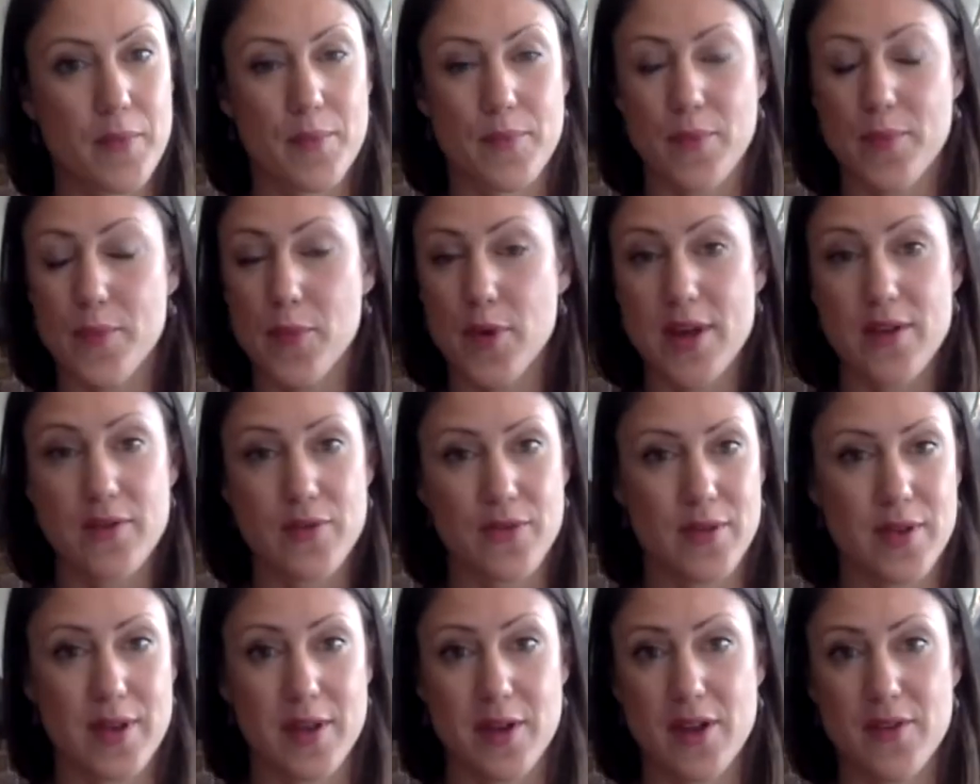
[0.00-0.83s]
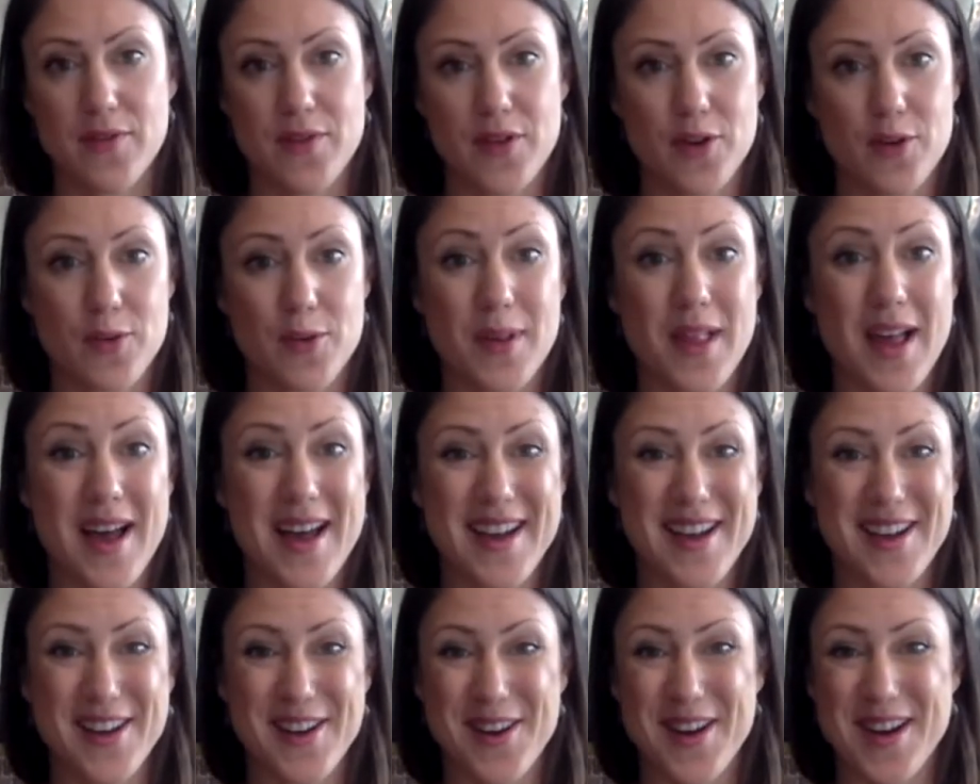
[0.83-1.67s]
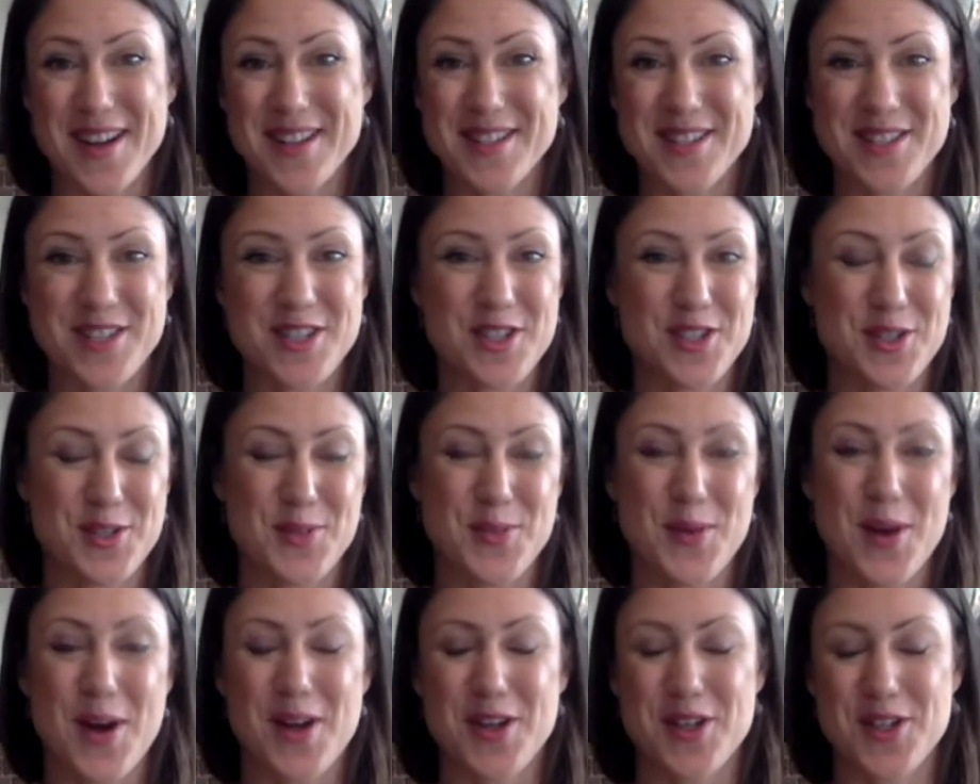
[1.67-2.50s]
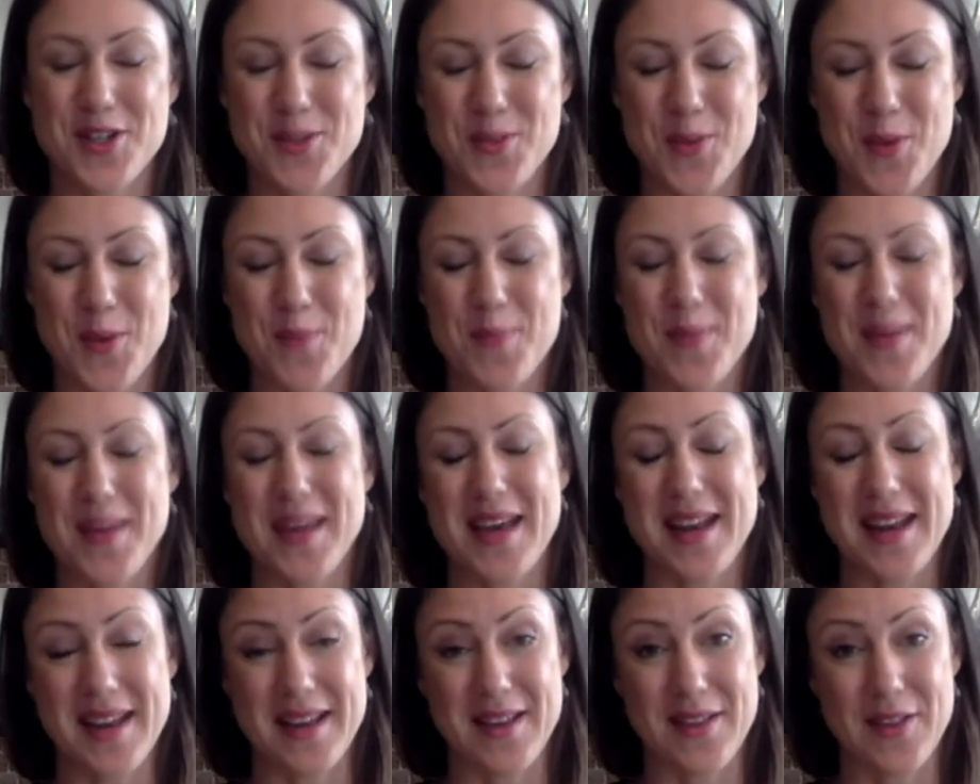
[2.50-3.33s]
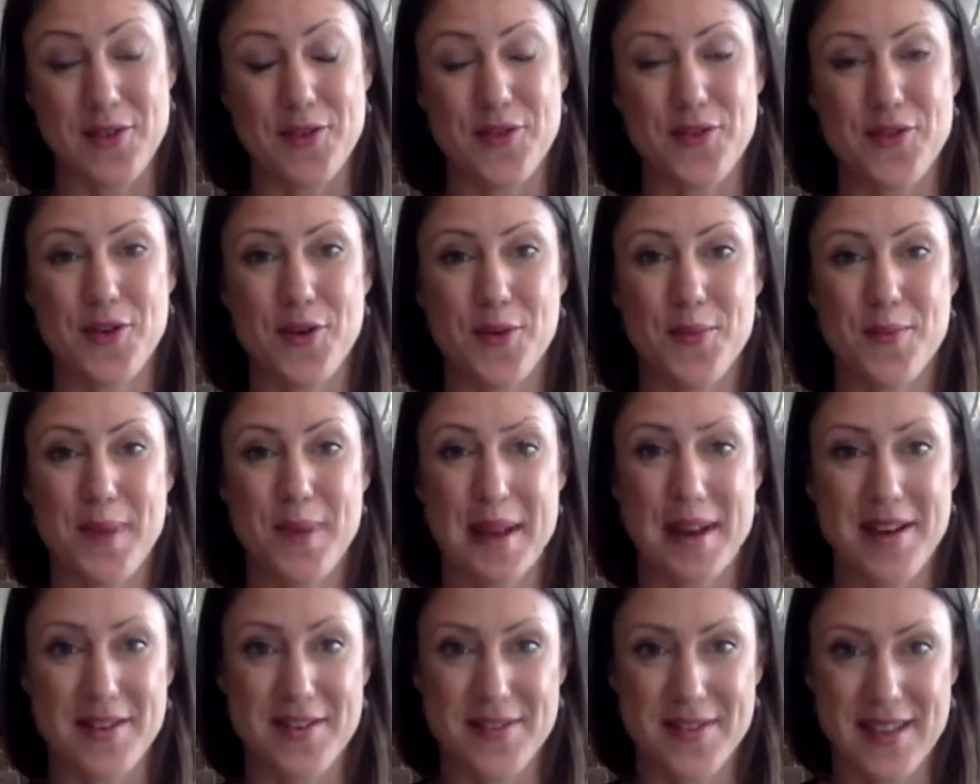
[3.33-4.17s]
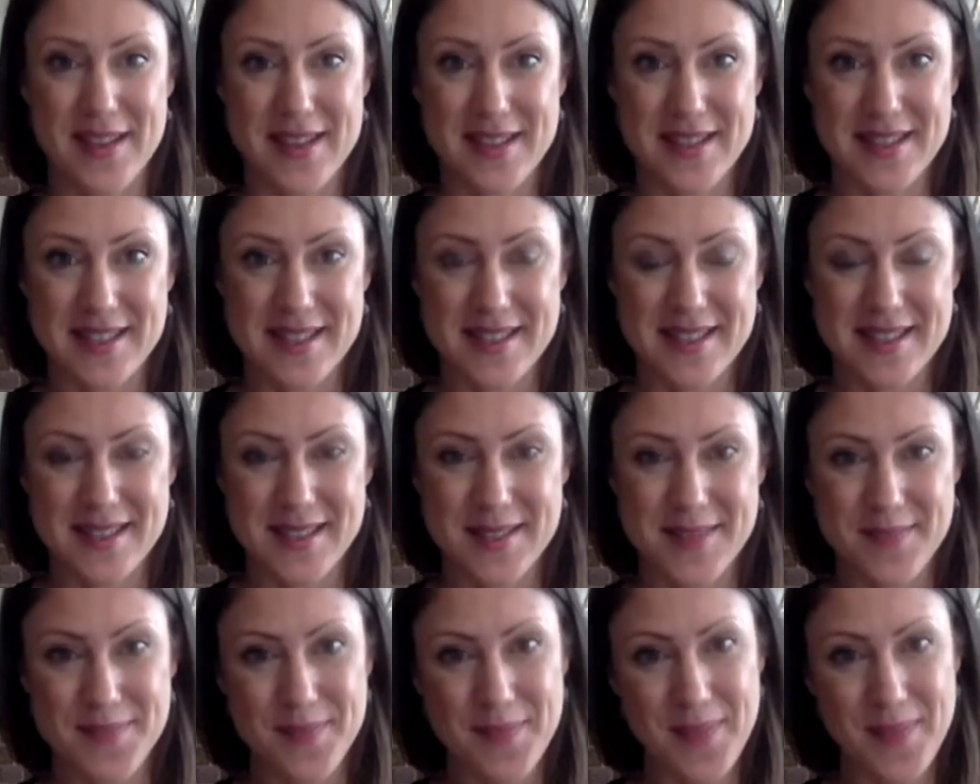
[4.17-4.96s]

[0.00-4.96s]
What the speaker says: If you're relying on your eyes to just watch, you won't be getting the full benefits.